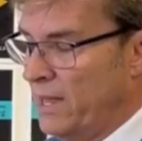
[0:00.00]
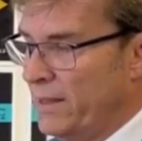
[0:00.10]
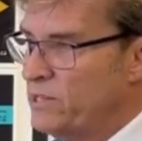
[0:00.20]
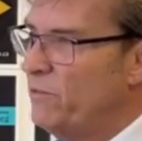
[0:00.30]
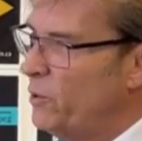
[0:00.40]

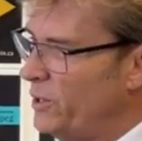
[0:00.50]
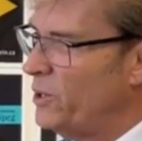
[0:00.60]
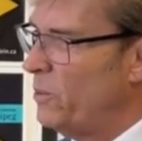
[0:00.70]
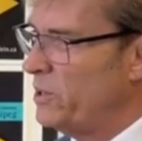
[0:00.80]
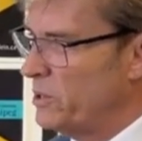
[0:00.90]
That's voting
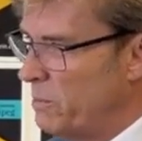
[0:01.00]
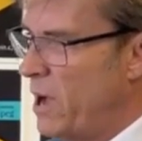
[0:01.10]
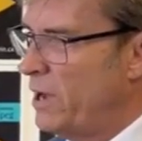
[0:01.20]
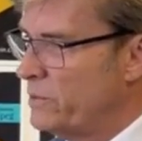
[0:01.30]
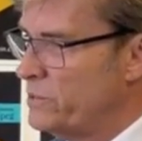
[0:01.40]
no to
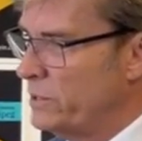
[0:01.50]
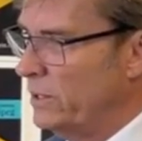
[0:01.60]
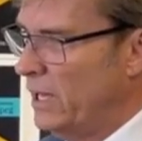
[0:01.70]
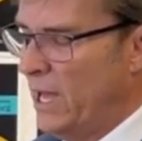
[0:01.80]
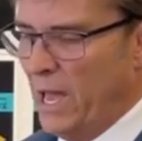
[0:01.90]

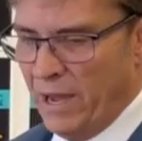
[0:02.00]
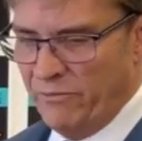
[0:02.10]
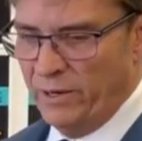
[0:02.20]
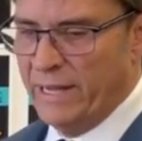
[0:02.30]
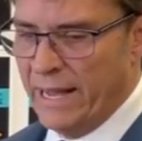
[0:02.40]
democracy. Every